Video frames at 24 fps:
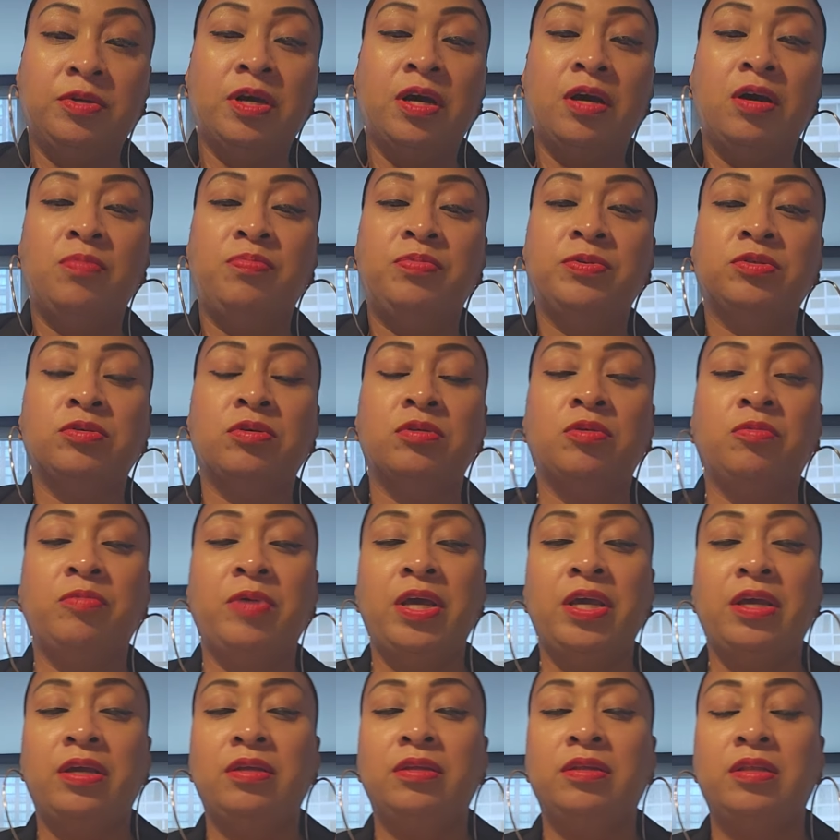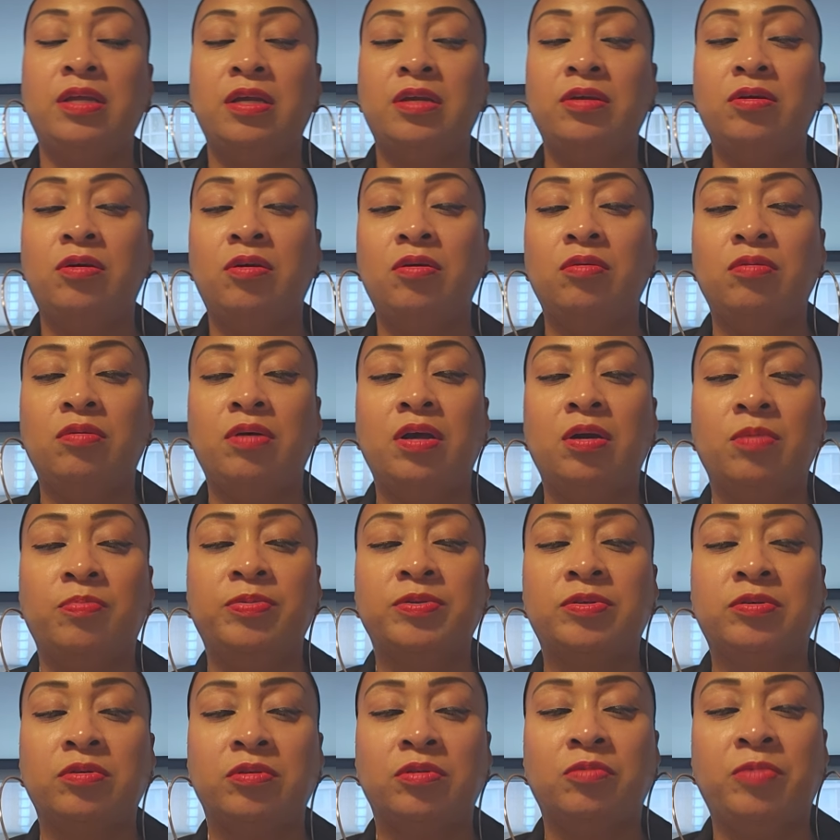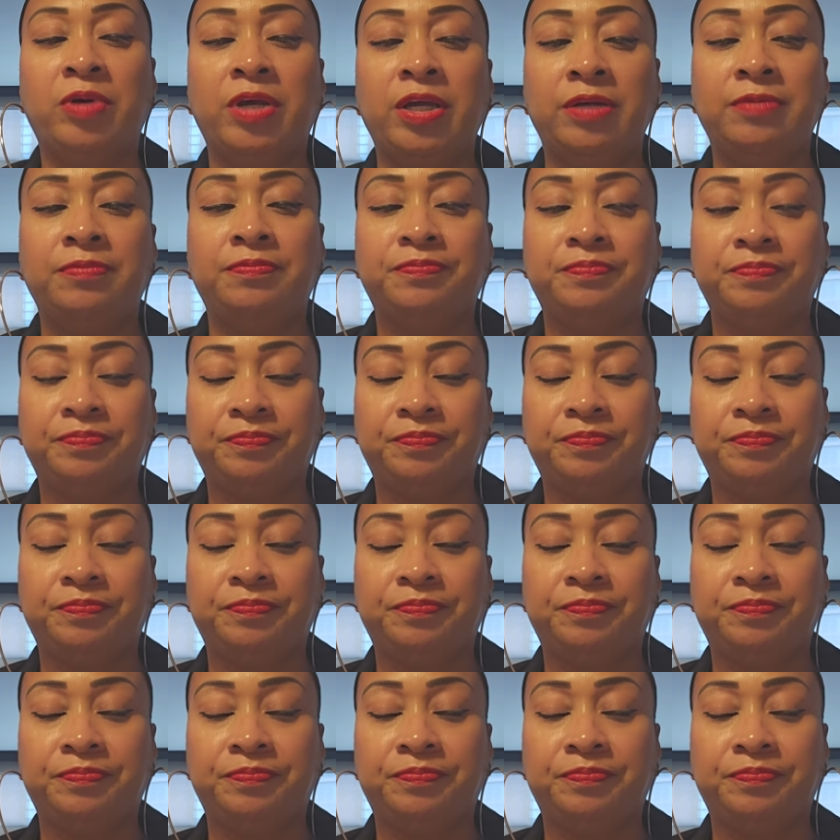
Your help is on the way. There you go. Help is on the way.